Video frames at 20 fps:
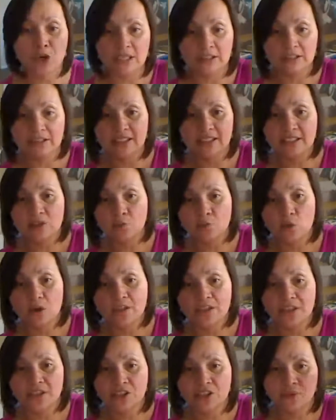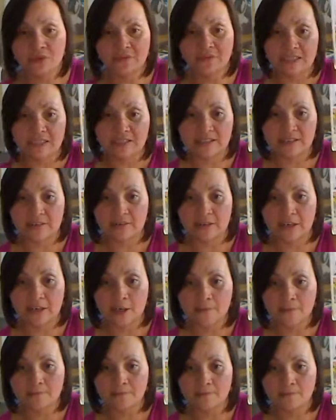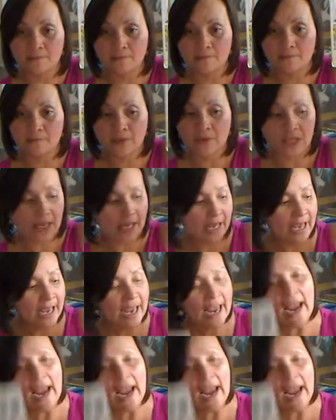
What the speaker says: least 1 to 2 of these in there. And